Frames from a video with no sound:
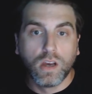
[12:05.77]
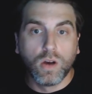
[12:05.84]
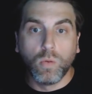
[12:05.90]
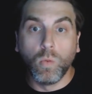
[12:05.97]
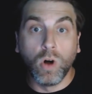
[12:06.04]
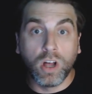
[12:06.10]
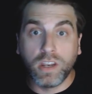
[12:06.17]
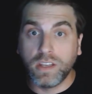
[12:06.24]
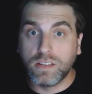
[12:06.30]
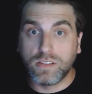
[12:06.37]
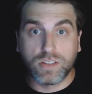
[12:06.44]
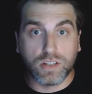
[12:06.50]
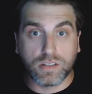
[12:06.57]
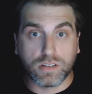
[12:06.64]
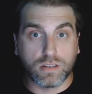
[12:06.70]
One is
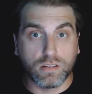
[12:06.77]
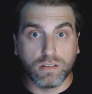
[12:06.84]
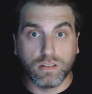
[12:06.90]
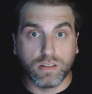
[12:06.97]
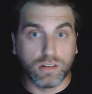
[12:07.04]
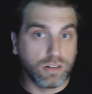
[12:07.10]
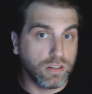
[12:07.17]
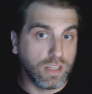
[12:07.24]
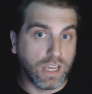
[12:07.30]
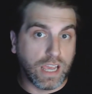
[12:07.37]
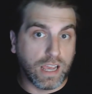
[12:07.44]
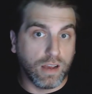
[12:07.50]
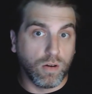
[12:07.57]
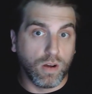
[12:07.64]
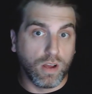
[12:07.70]
just literally